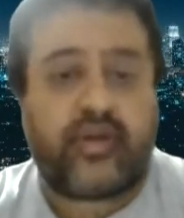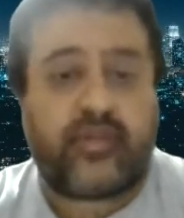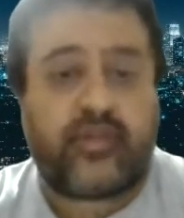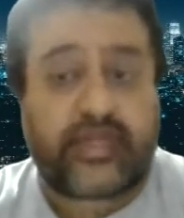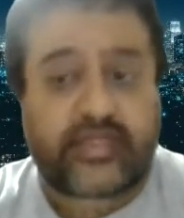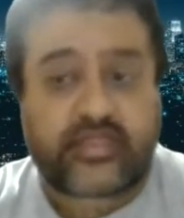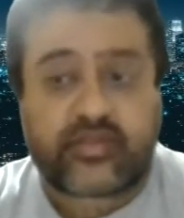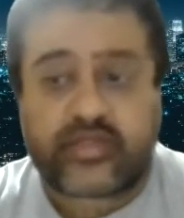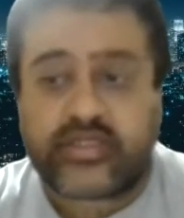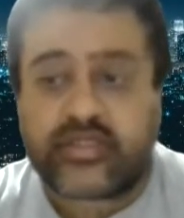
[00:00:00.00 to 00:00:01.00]
many
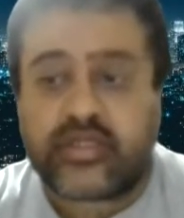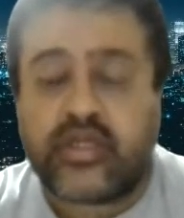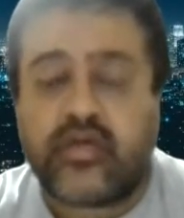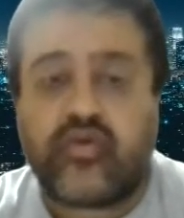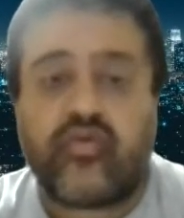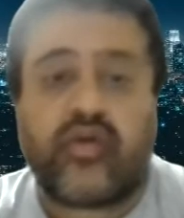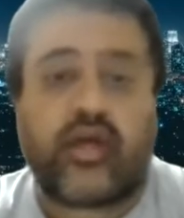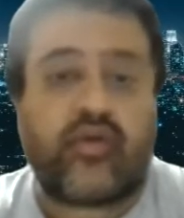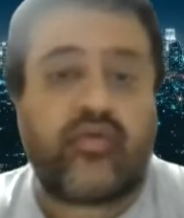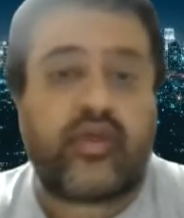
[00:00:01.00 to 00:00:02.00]
customers who
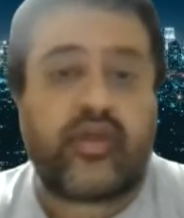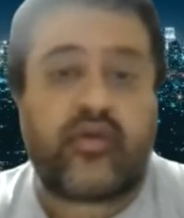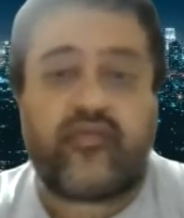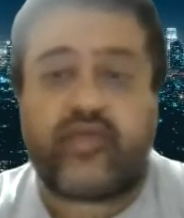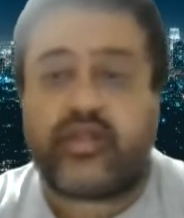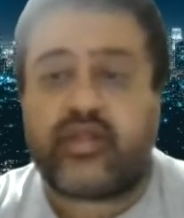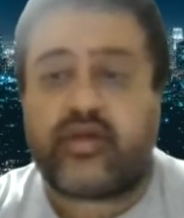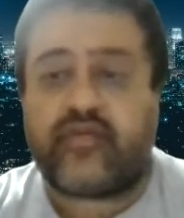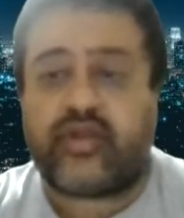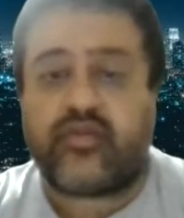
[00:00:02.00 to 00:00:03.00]
are going with
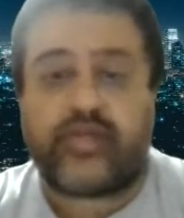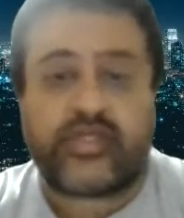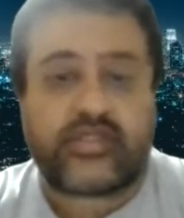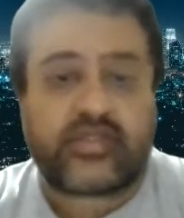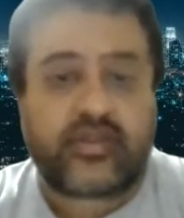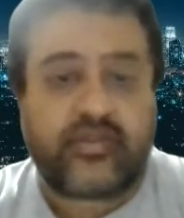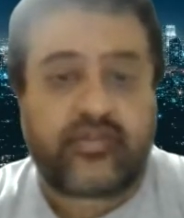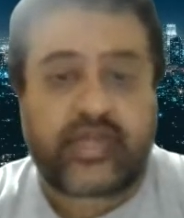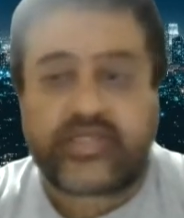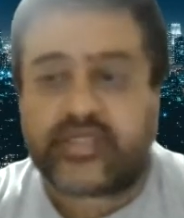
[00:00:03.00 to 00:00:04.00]
value-based
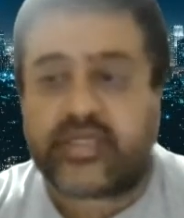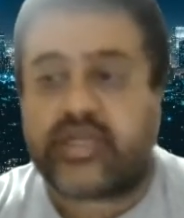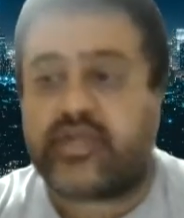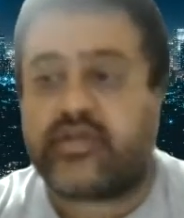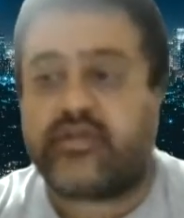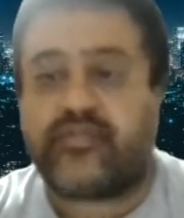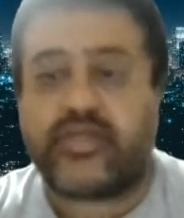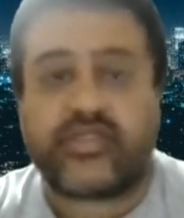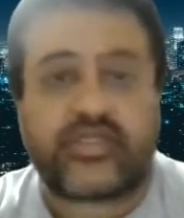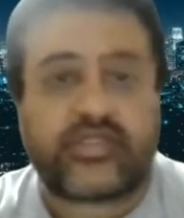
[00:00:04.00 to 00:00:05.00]
pricing and
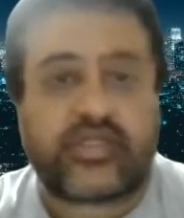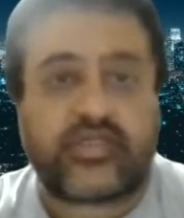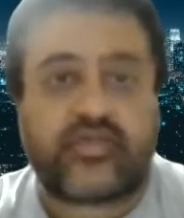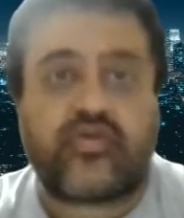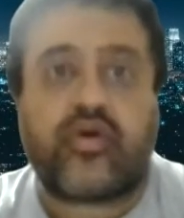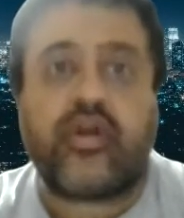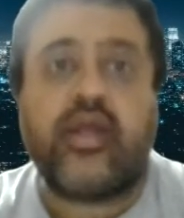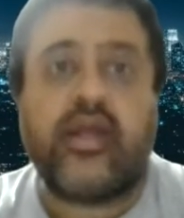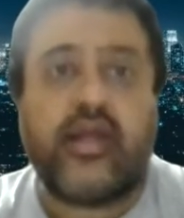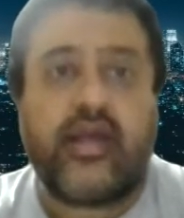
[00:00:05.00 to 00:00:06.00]
budgets and so on.
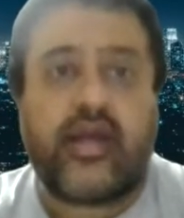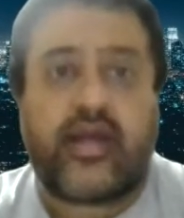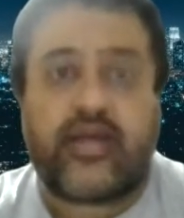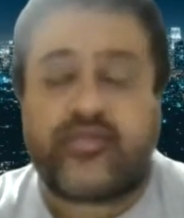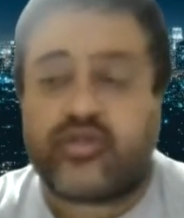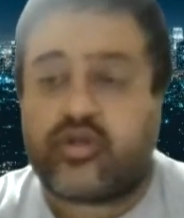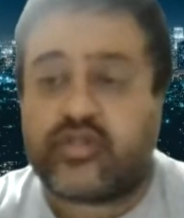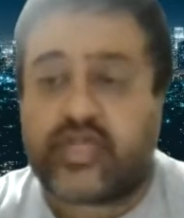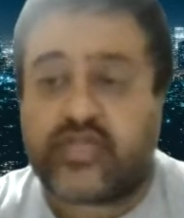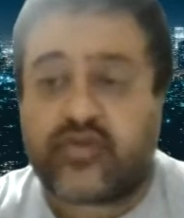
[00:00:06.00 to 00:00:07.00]
So your
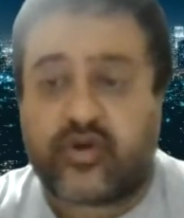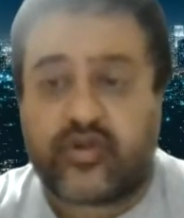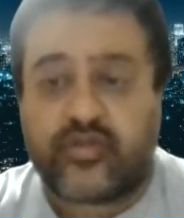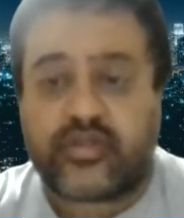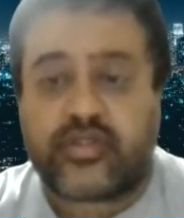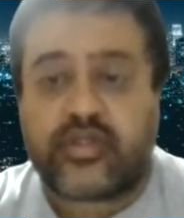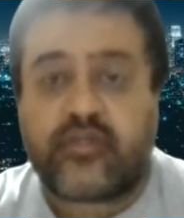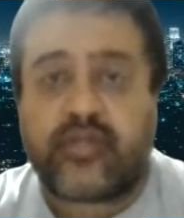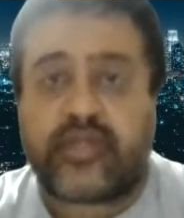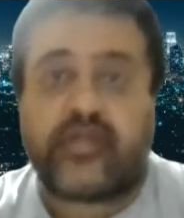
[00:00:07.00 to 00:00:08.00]
sales volumes
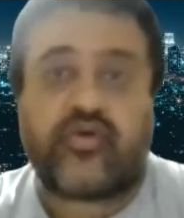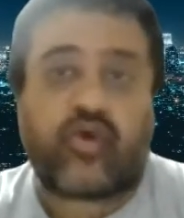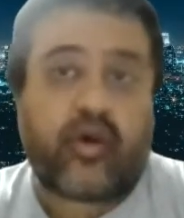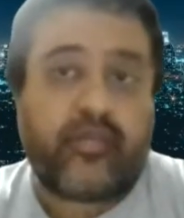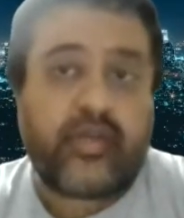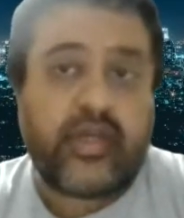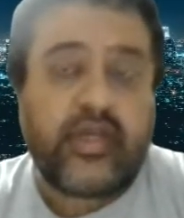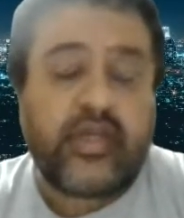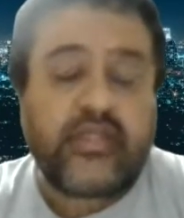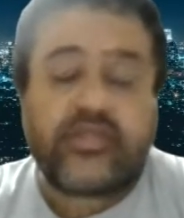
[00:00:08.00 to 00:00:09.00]
might drop.
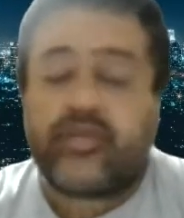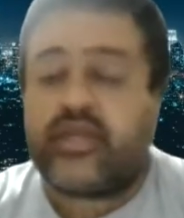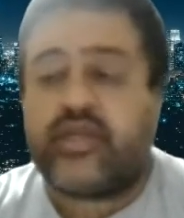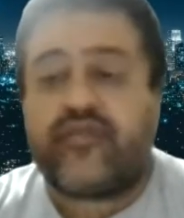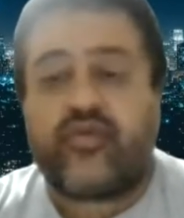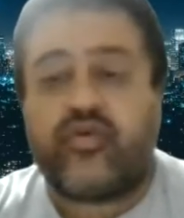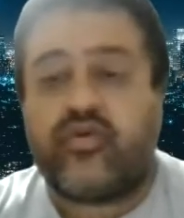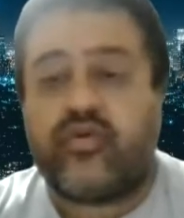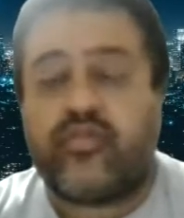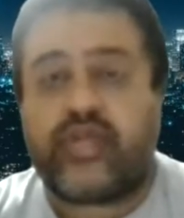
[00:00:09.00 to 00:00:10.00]
Similarly, if
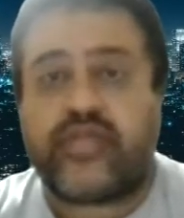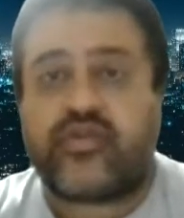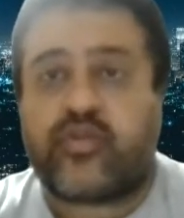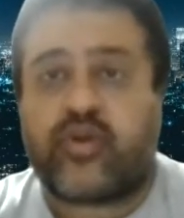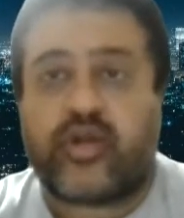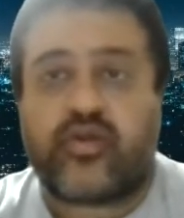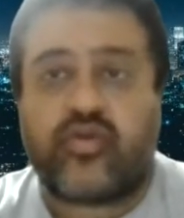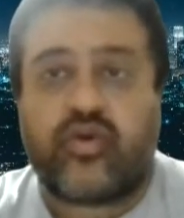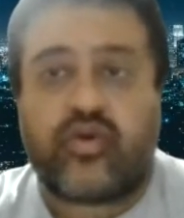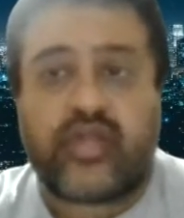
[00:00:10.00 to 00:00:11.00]
you price your product
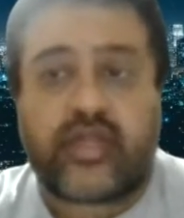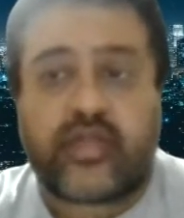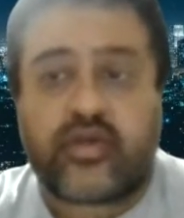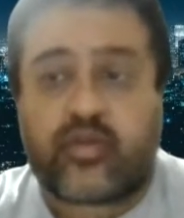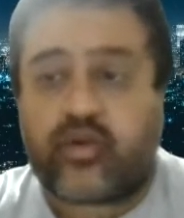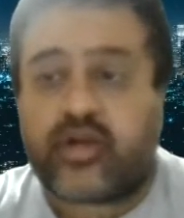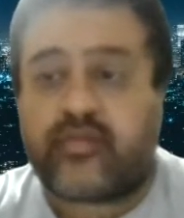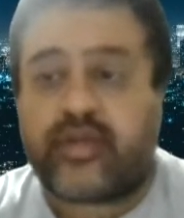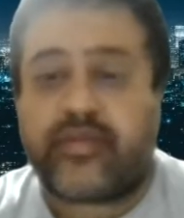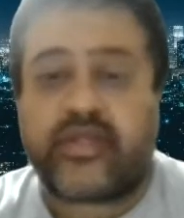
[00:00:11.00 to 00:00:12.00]
too low, then your
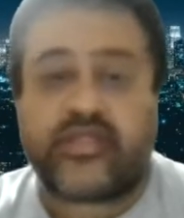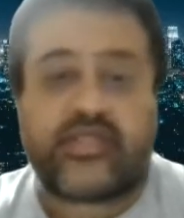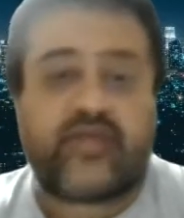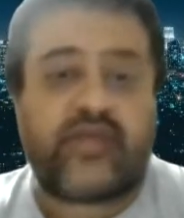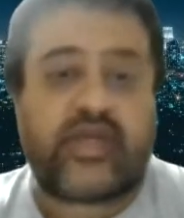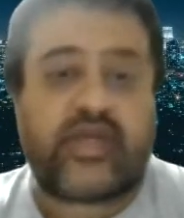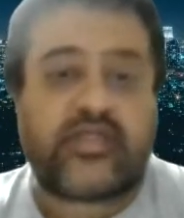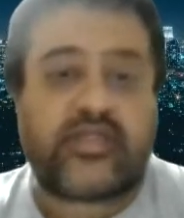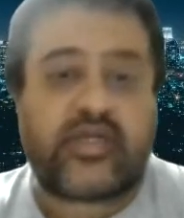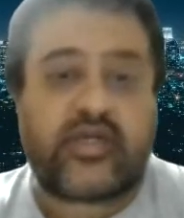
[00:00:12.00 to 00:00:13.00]
product might be conceived
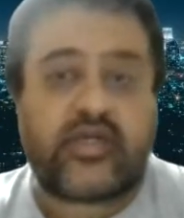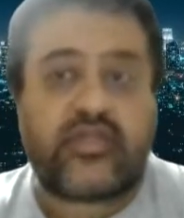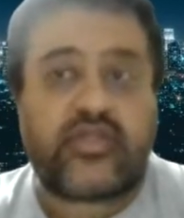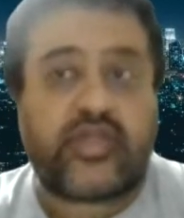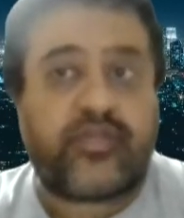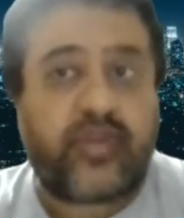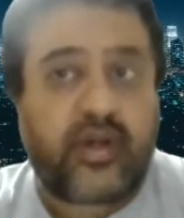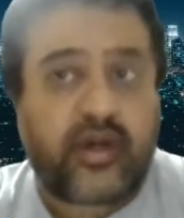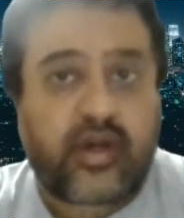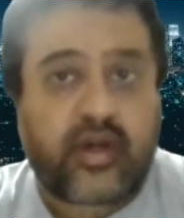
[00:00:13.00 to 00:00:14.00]
as a cheap
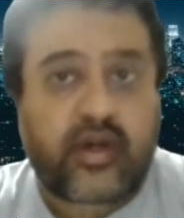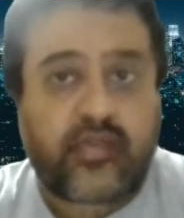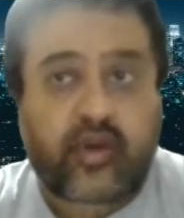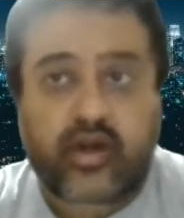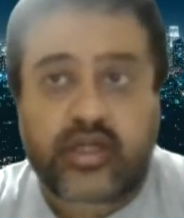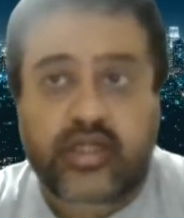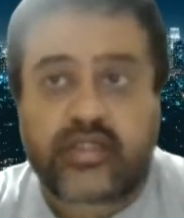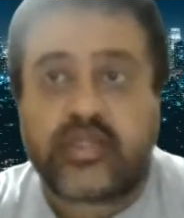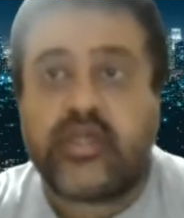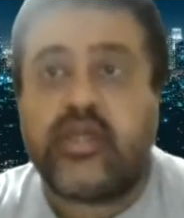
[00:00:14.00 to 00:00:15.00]
product,